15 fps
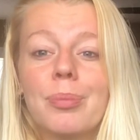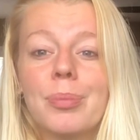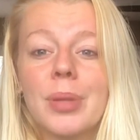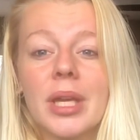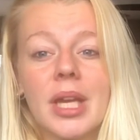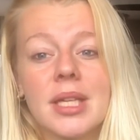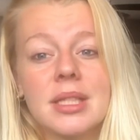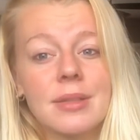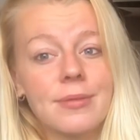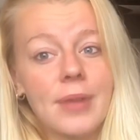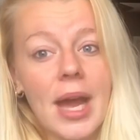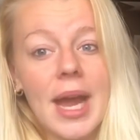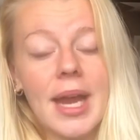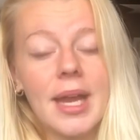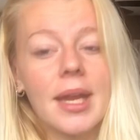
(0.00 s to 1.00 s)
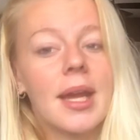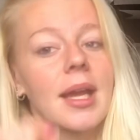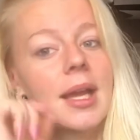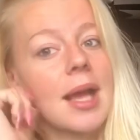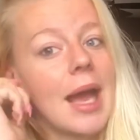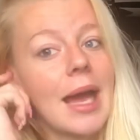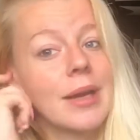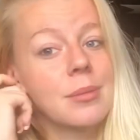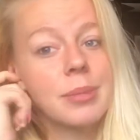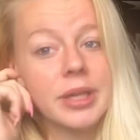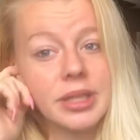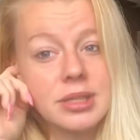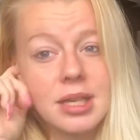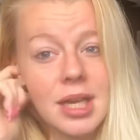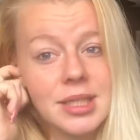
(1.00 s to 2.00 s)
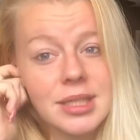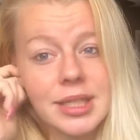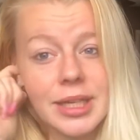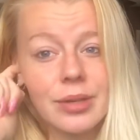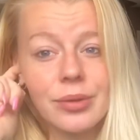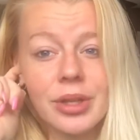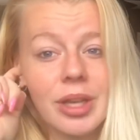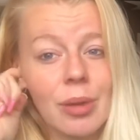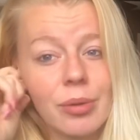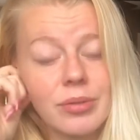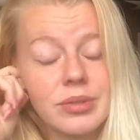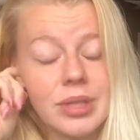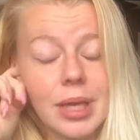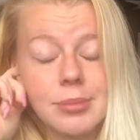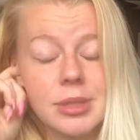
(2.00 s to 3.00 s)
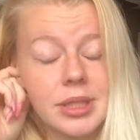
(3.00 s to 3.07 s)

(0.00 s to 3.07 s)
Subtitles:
because if I hadn't been exhausted, I don't think I would have slept,